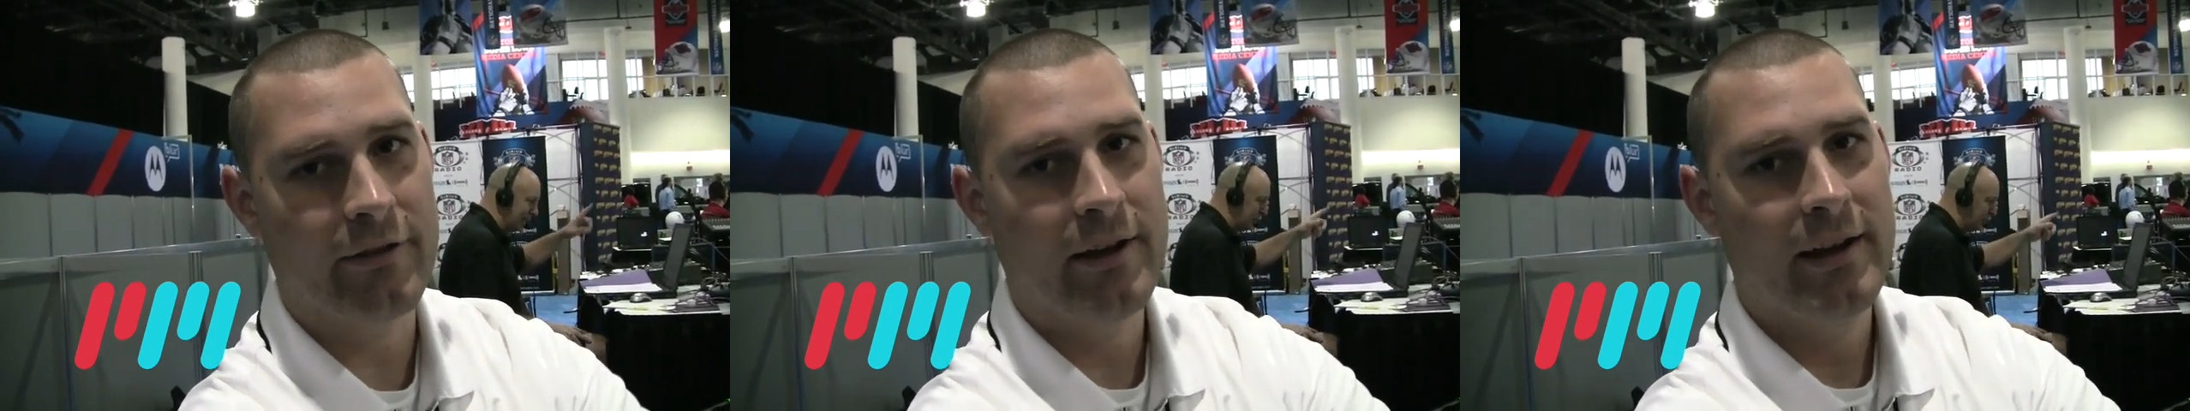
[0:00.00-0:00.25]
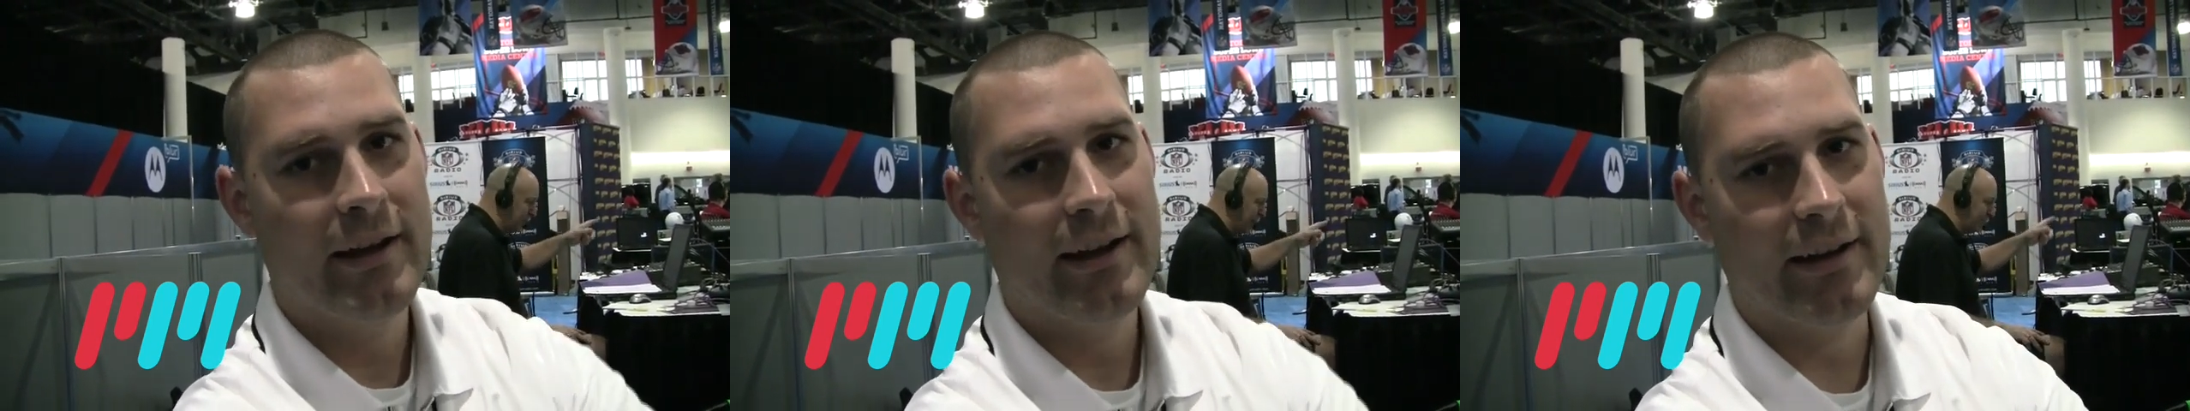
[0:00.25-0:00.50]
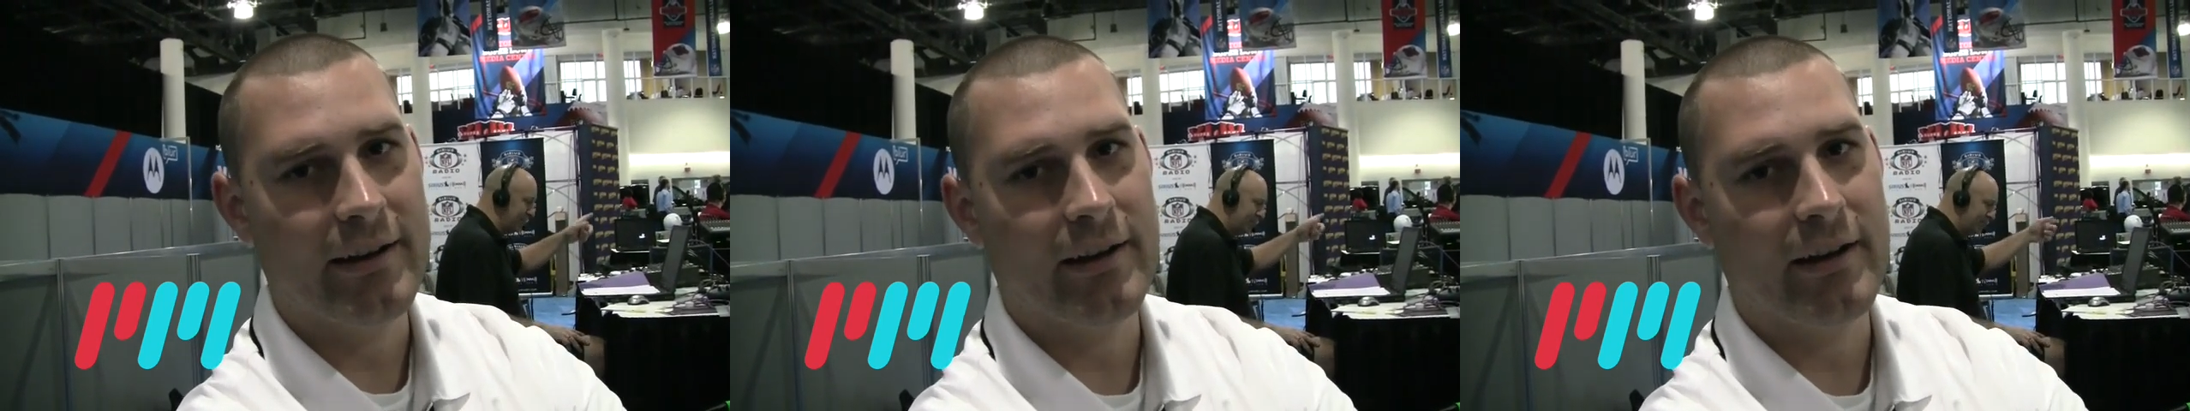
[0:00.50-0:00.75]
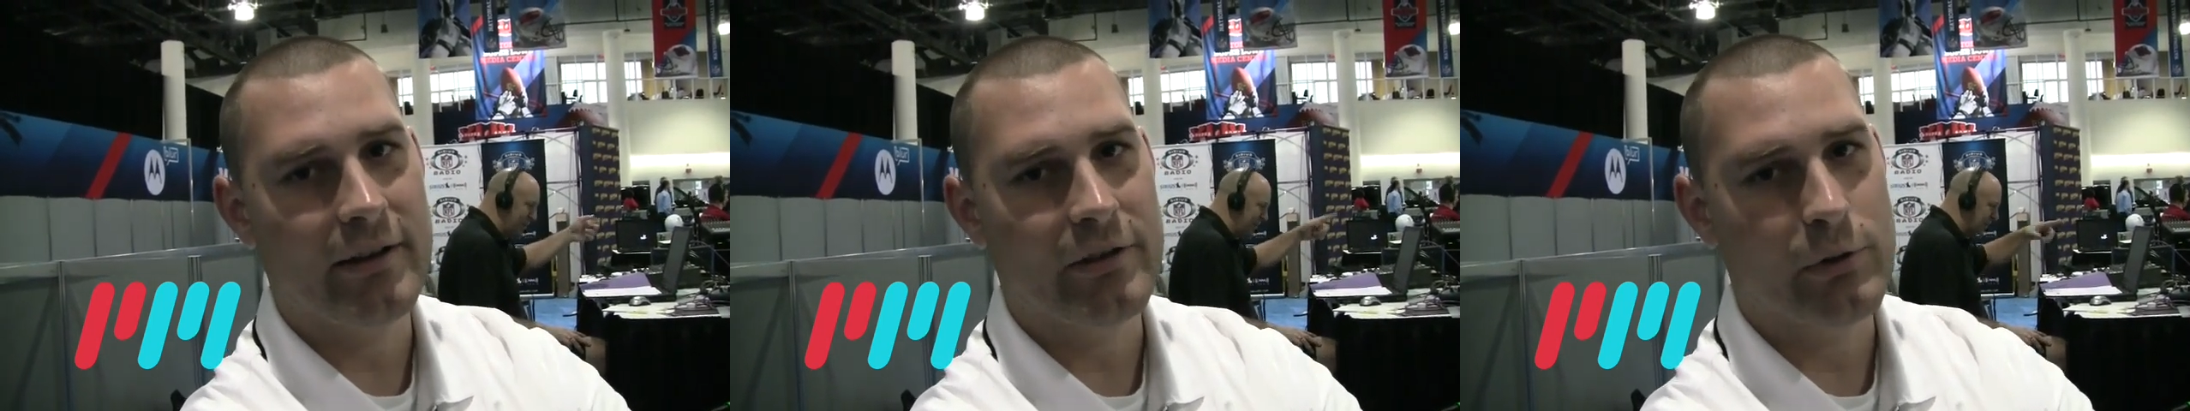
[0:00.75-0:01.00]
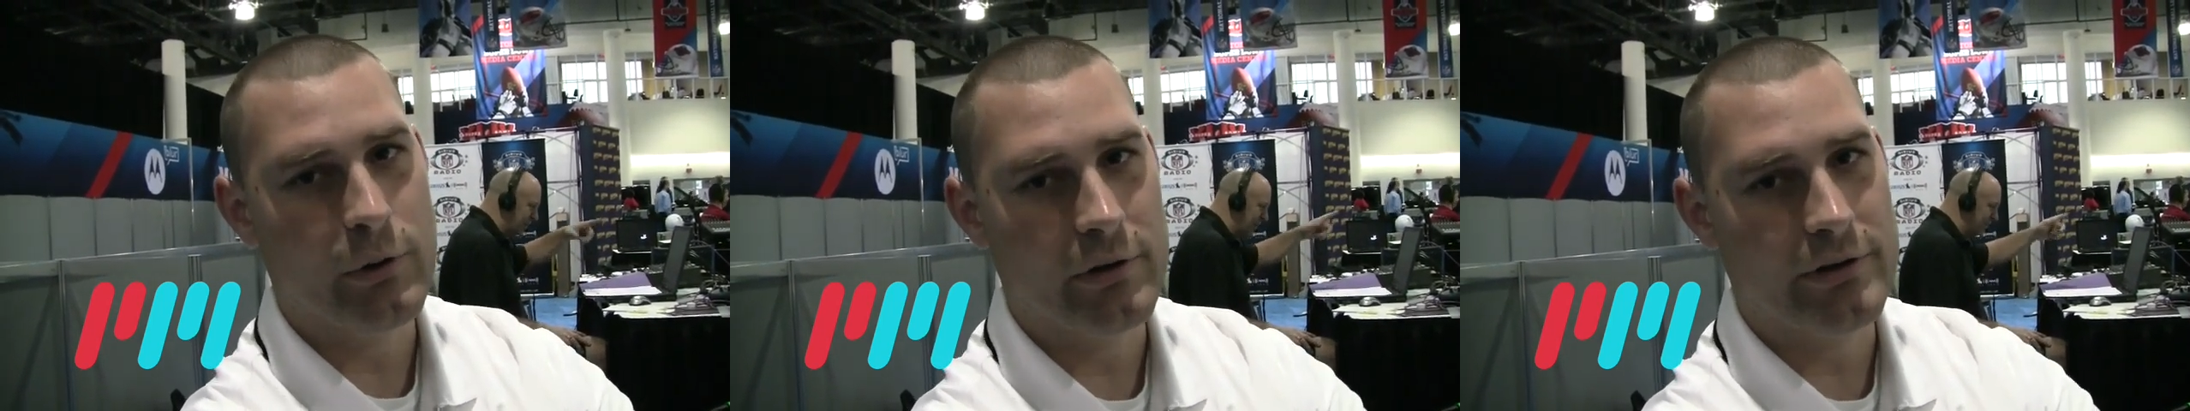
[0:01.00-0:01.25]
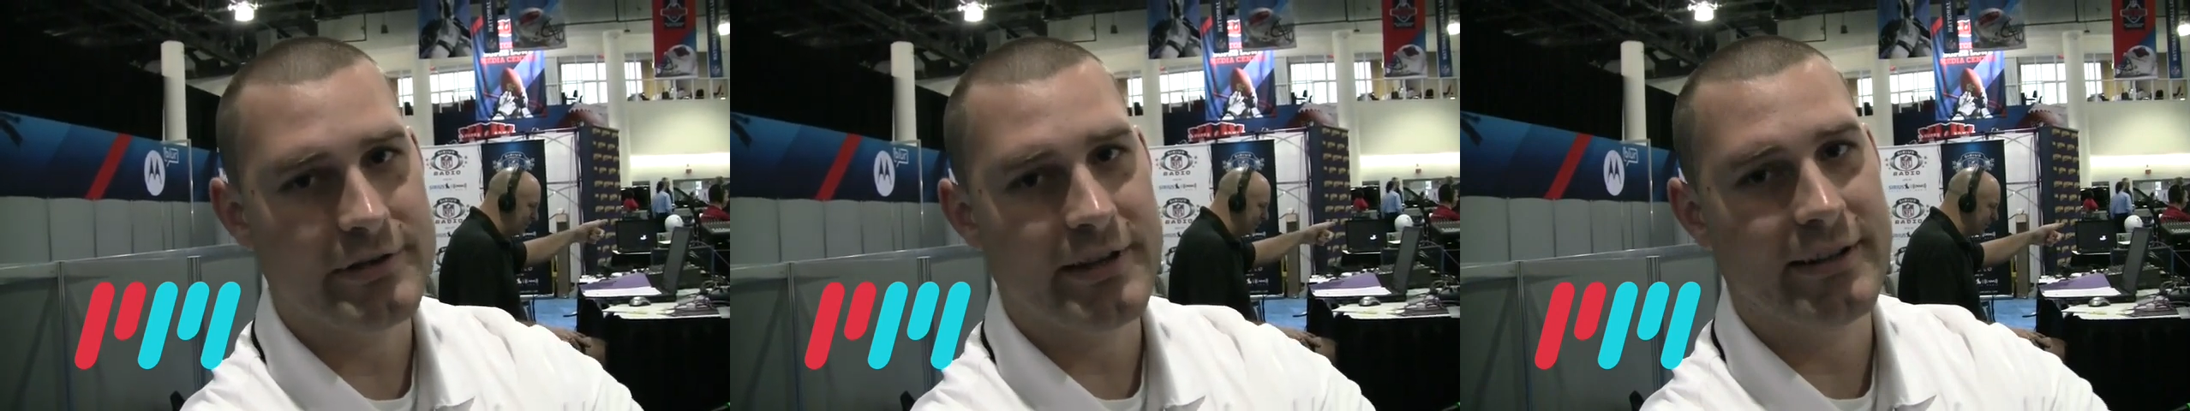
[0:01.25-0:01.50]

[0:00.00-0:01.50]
and the New Orleans